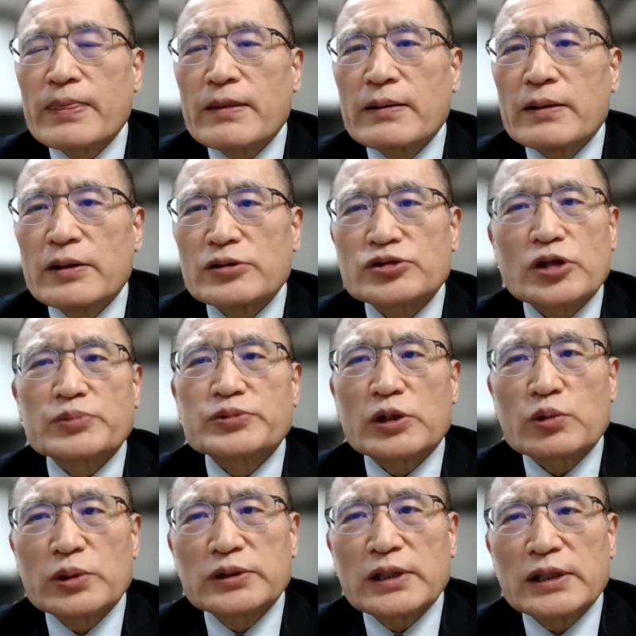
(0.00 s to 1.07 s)
Uh,
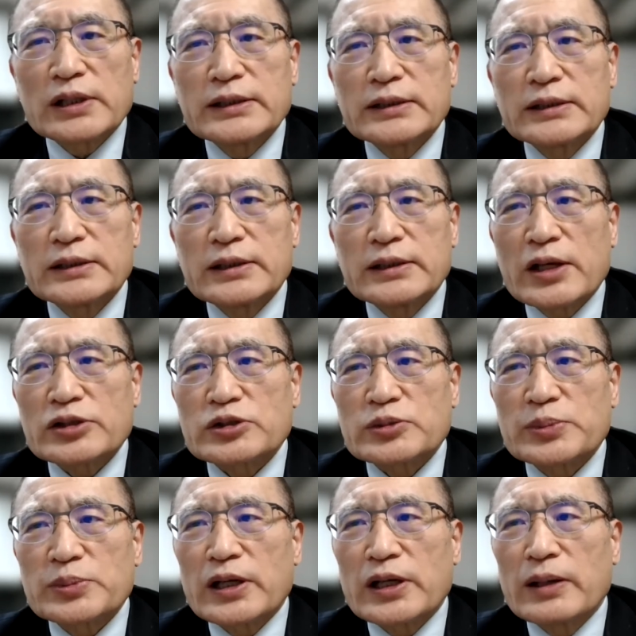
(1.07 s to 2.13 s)
subsequently, it has
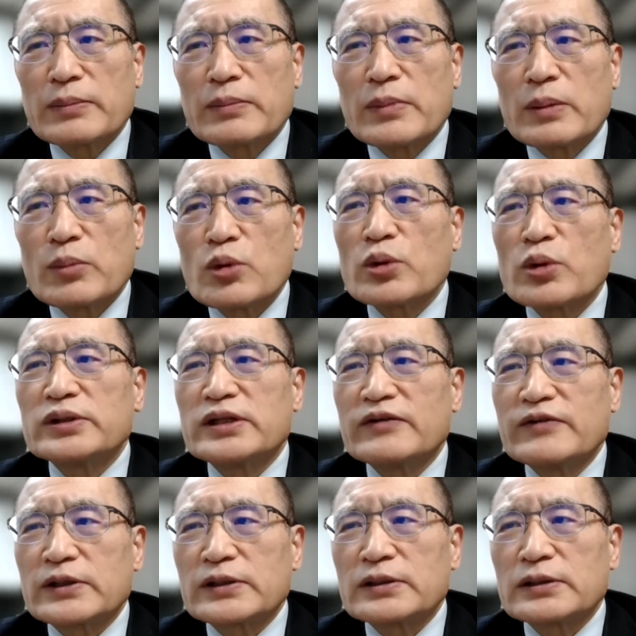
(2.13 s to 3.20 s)
become more
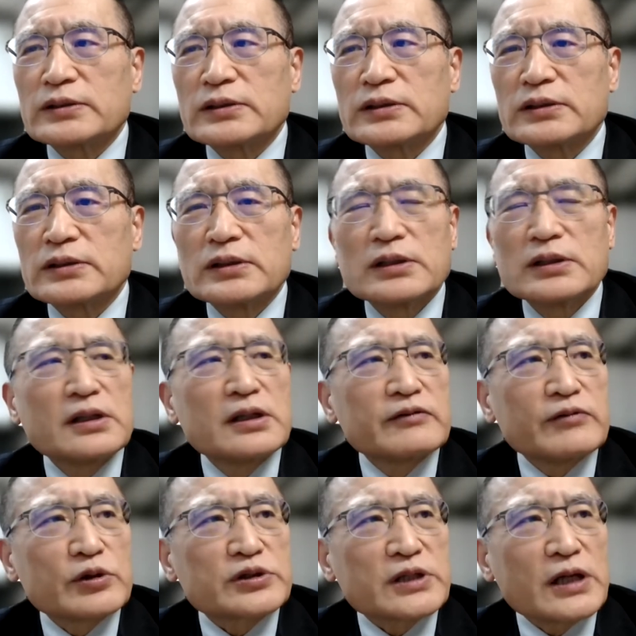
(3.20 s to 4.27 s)
difficult
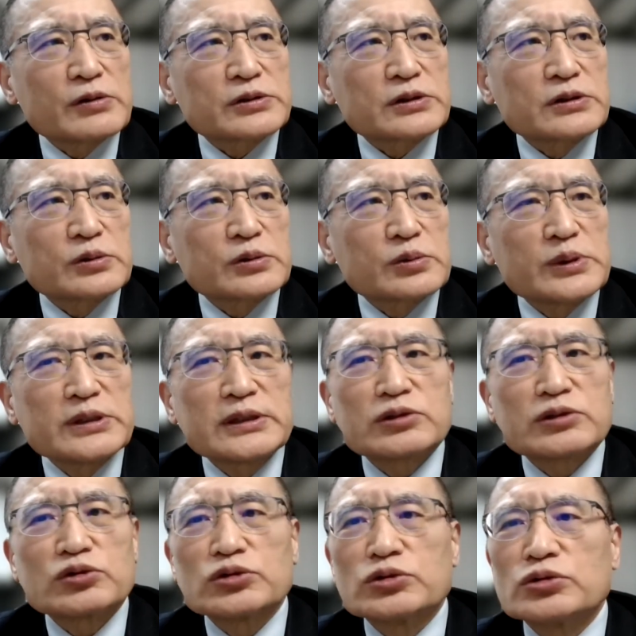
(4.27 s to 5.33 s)
for South Korea
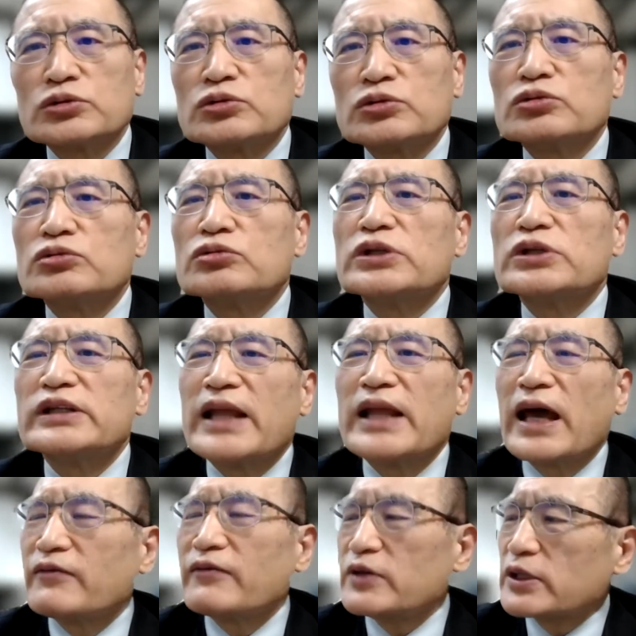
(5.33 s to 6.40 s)
to
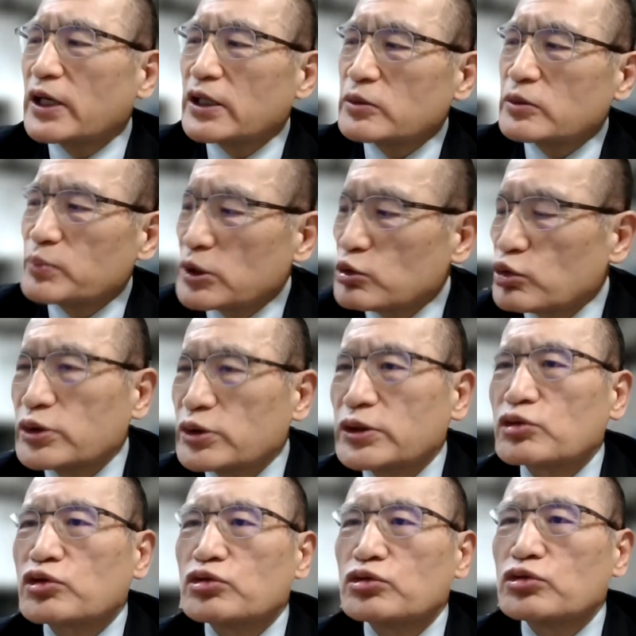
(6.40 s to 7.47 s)
navigate between the
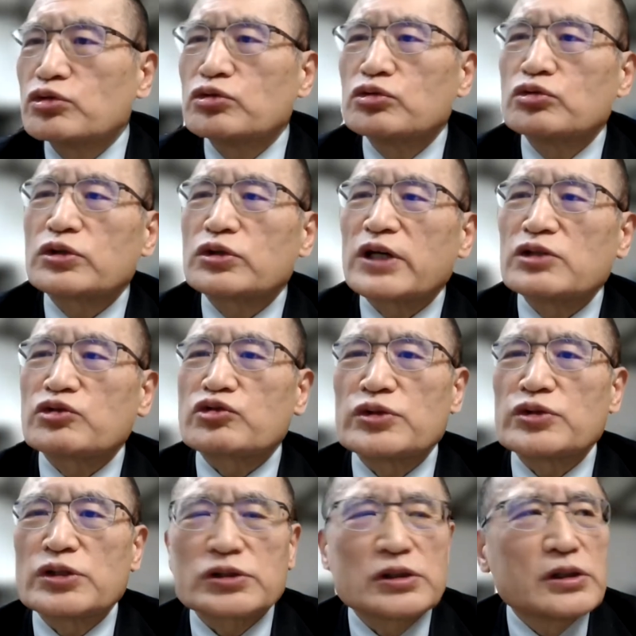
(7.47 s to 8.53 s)
two
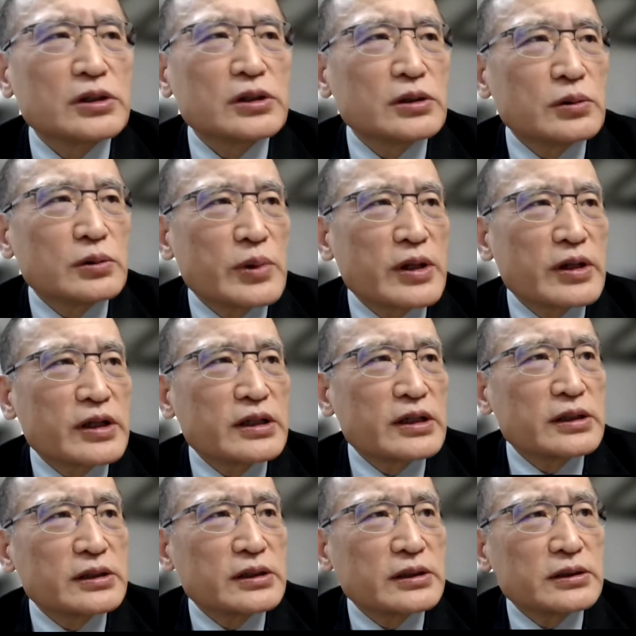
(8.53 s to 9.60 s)
countries with
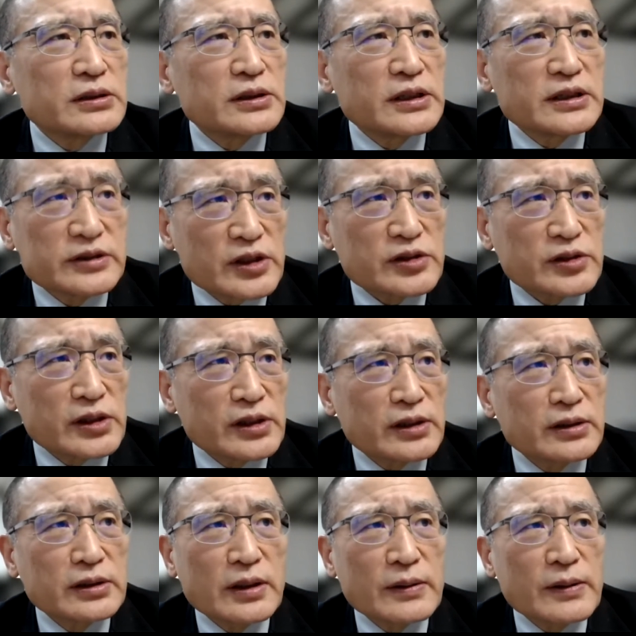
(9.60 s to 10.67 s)
the uh,
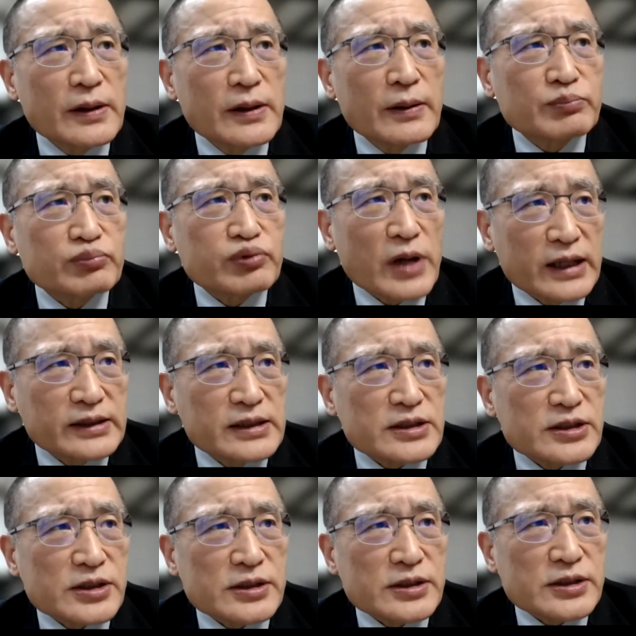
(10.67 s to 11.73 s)
existing uh,
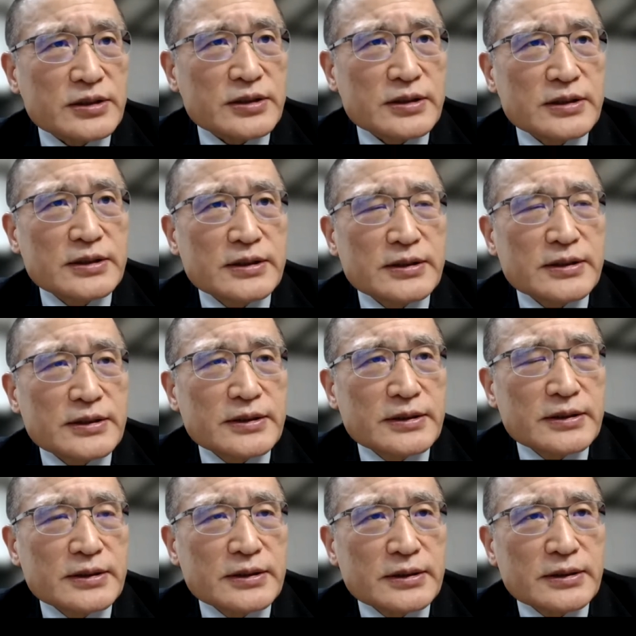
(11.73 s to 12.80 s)
practices.
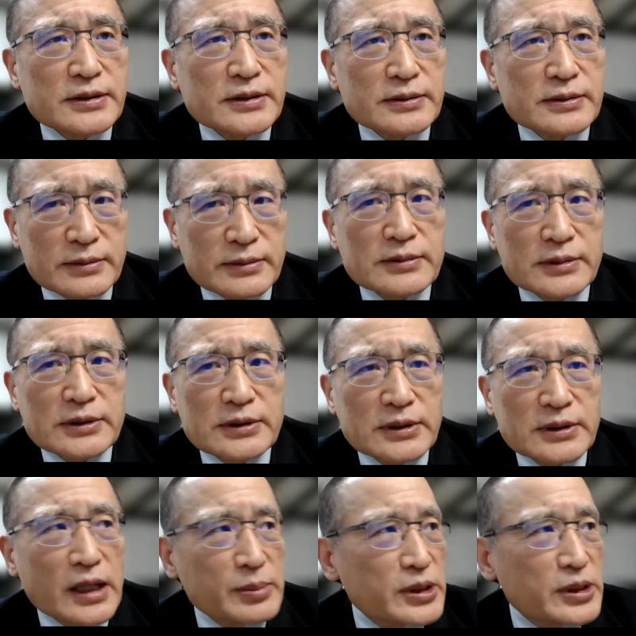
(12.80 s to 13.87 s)
Uh,
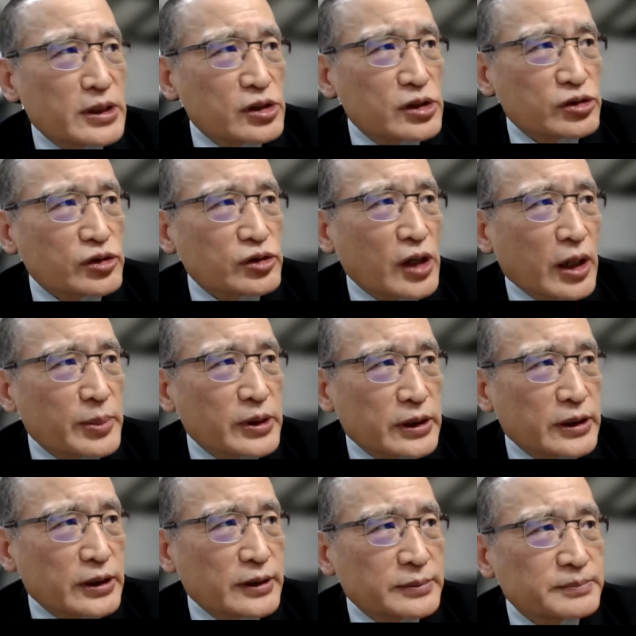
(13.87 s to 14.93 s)
let me stop
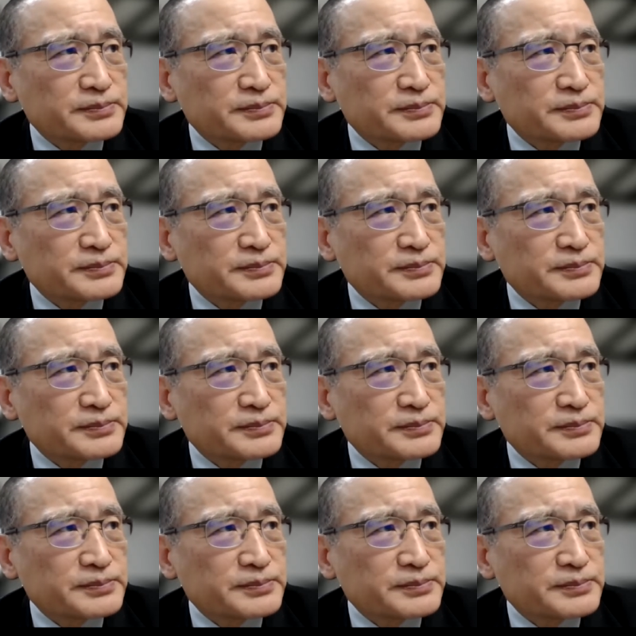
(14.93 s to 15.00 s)
here.